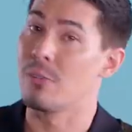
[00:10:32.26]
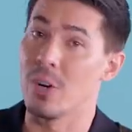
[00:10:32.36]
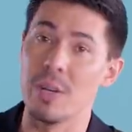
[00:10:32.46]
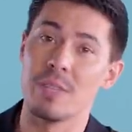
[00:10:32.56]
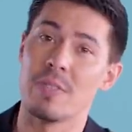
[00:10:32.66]

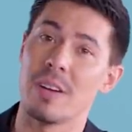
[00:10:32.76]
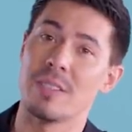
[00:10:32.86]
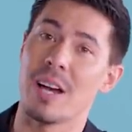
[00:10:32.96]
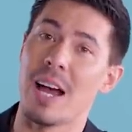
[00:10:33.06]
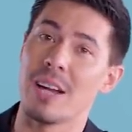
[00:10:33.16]
although he's
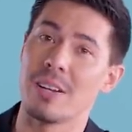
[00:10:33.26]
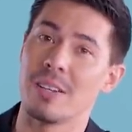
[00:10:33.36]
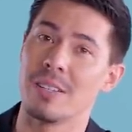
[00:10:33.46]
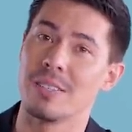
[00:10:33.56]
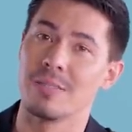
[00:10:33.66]
very
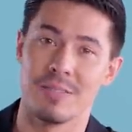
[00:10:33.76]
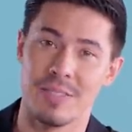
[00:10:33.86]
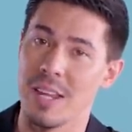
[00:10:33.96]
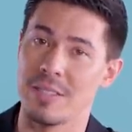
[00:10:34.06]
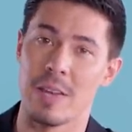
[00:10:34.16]
tired,
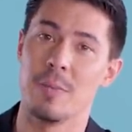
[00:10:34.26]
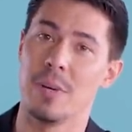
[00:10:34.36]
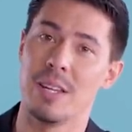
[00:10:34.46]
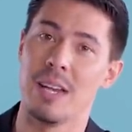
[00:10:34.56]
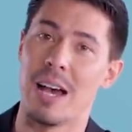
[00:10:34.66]
takes
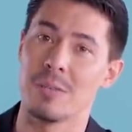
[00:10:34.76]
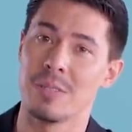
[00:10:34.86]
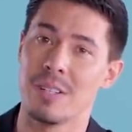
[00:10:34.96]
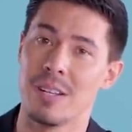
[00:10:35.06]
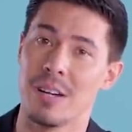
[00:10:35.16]
everybody out.